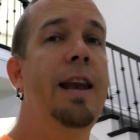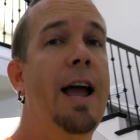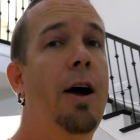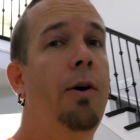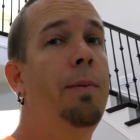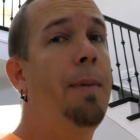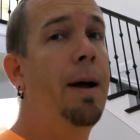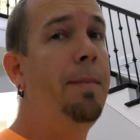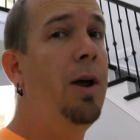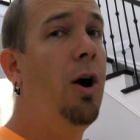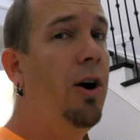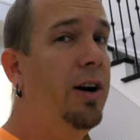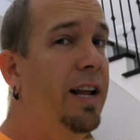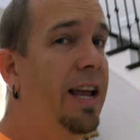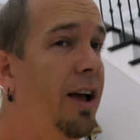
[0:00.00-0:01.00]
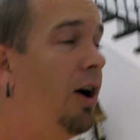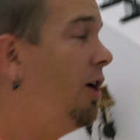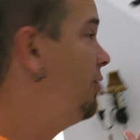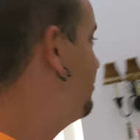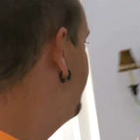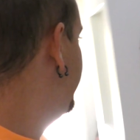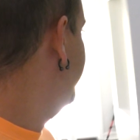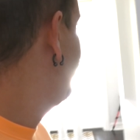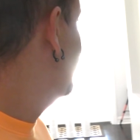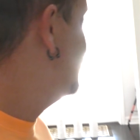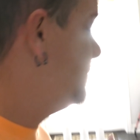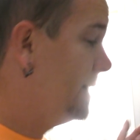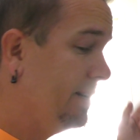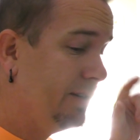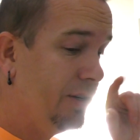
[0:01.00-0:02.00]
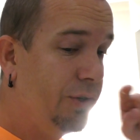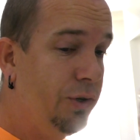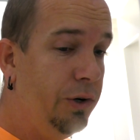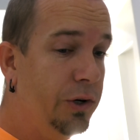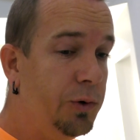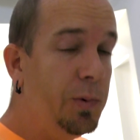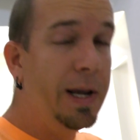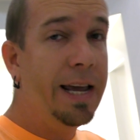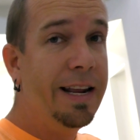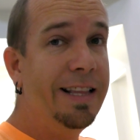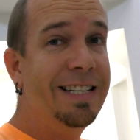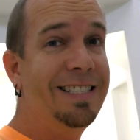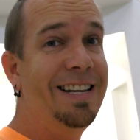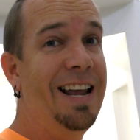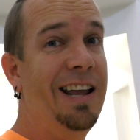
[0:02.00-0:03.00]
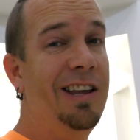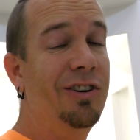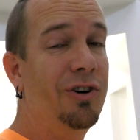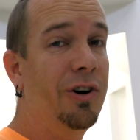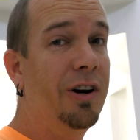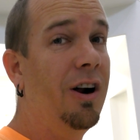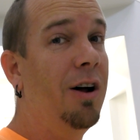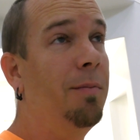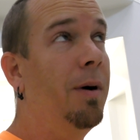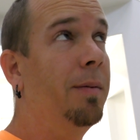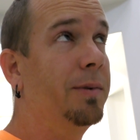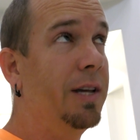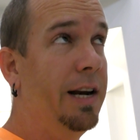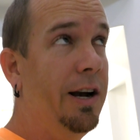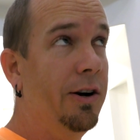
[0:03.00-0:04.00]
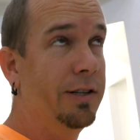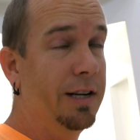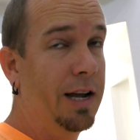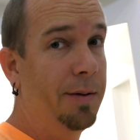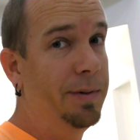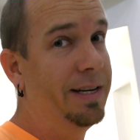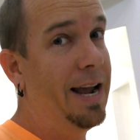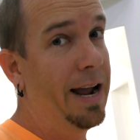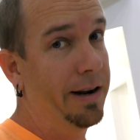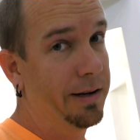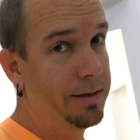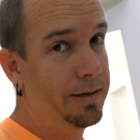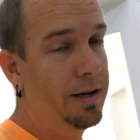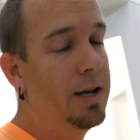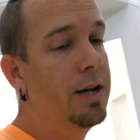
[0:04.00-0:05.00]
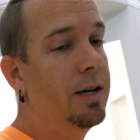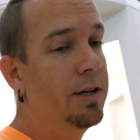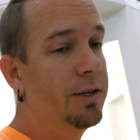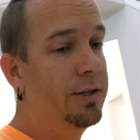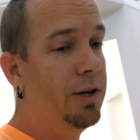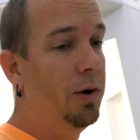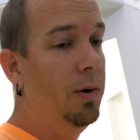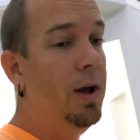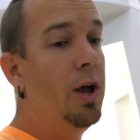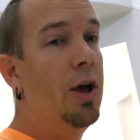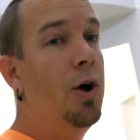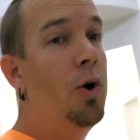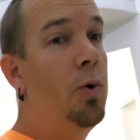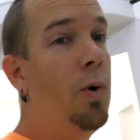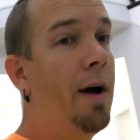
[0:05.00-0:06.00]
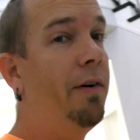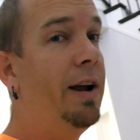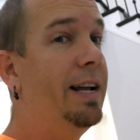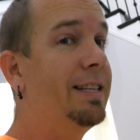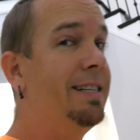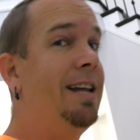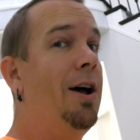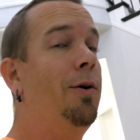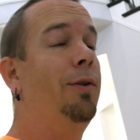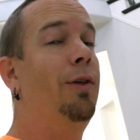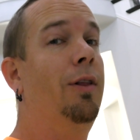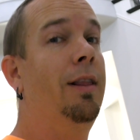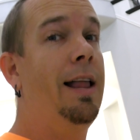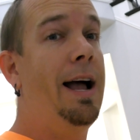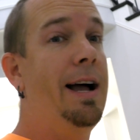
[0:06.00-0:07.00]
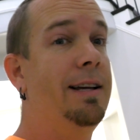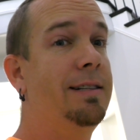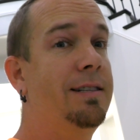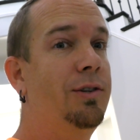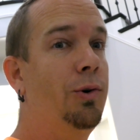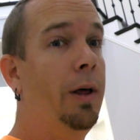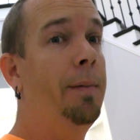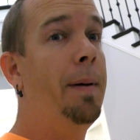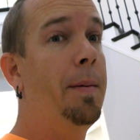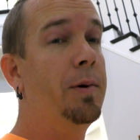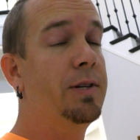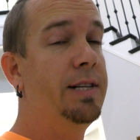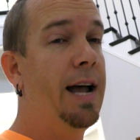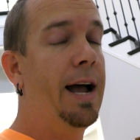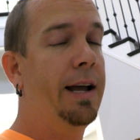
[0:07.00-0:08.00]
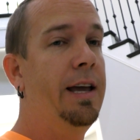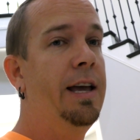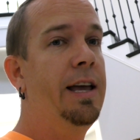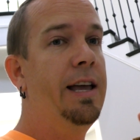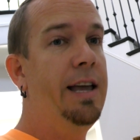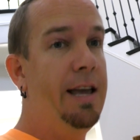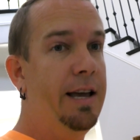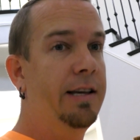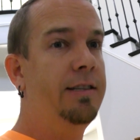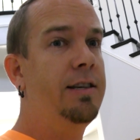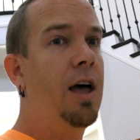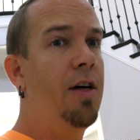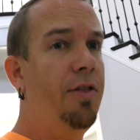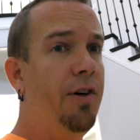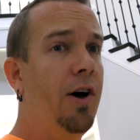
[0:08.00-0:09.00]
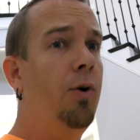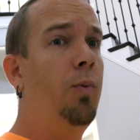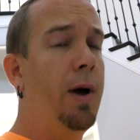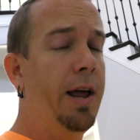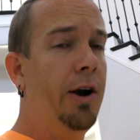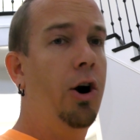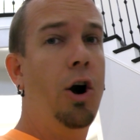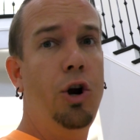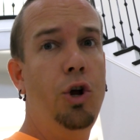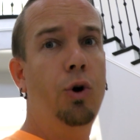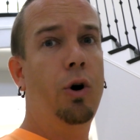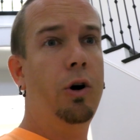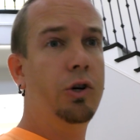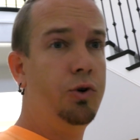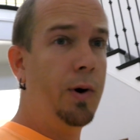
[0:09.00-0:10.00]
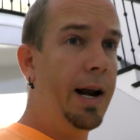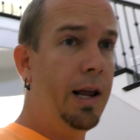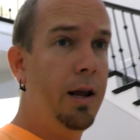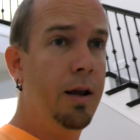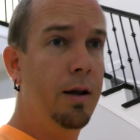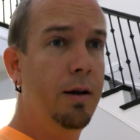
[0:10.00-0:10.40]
now it might be hard to hit all three of these because as soon as we get in this tank and turn it on, mom's gonna hear us and come attack us. So, whoever hits down the last toilet paper stack is the winner. Are you girls ready?